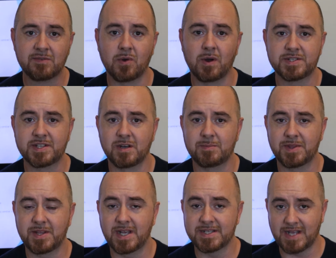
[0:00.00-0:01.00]
for
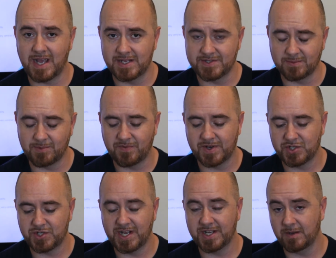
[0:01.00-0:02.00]
osteopathy as a hands-on
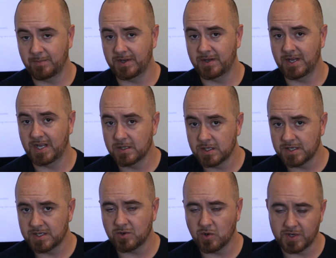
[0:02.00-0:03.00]
profession to end up in
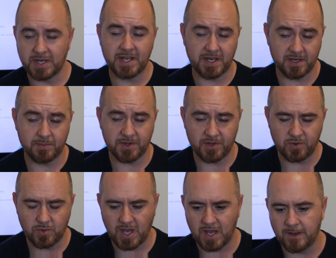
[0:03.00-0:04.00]
England or to end up in the
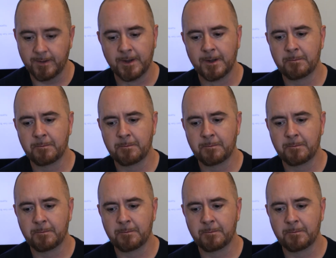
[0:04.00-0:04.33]
UK,